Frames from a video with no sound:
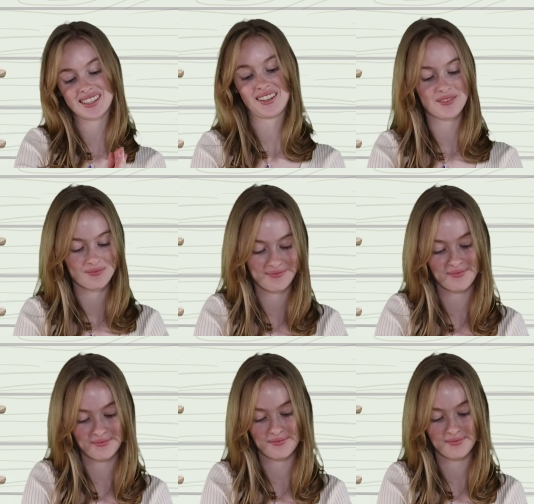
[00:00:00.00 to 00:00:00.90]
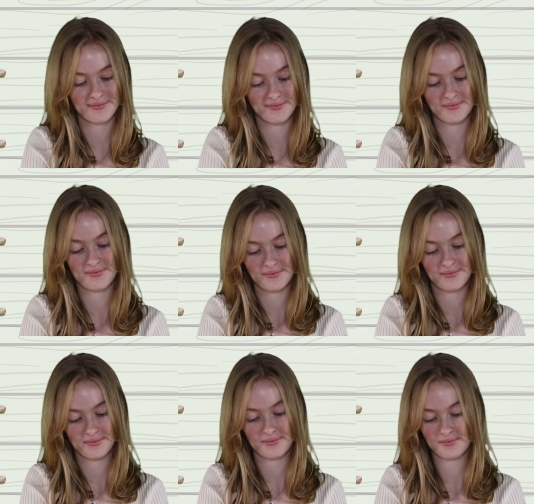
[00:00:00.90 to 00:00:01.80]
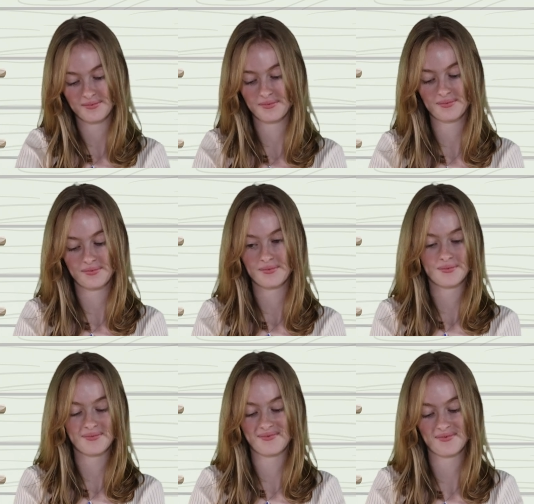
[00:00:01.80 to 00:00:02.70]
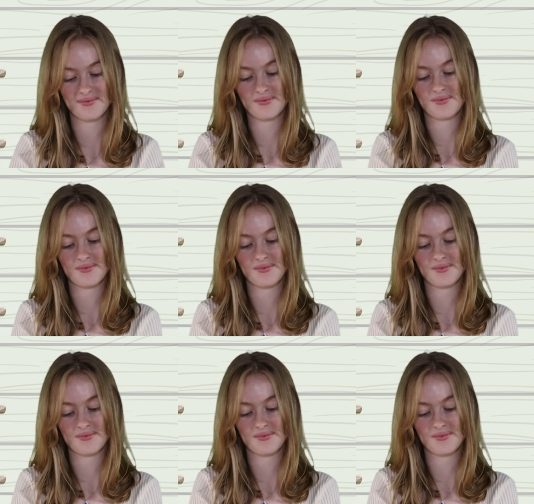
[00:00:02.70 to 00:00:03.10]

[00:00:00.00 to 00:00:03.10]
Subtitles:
Nothing is said.